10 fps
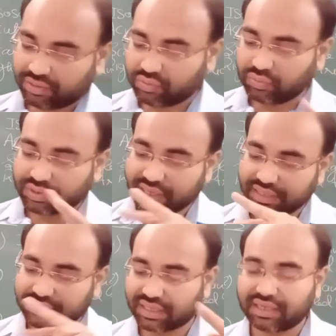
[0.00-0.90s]
two
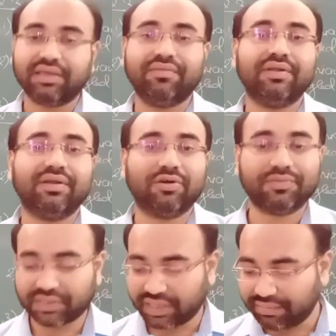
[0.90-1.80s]
sides are given
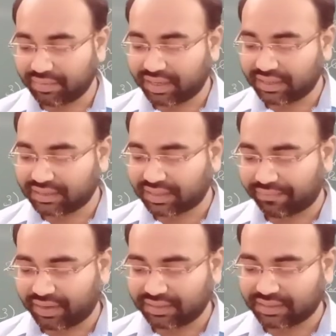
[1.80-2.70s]
of same length
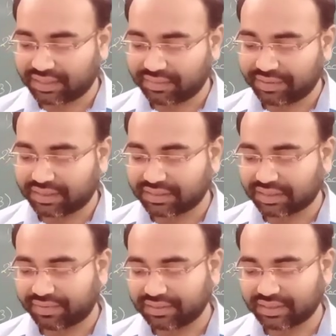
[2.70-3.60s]
7 centimeter,
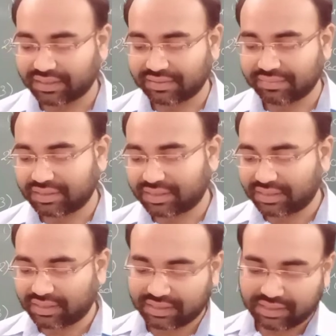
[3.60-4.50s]
7
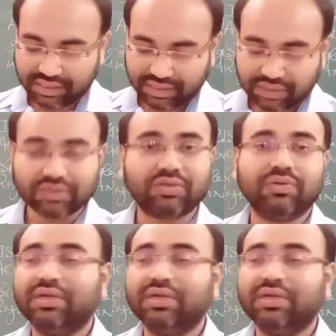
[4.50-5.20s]
centimeter. So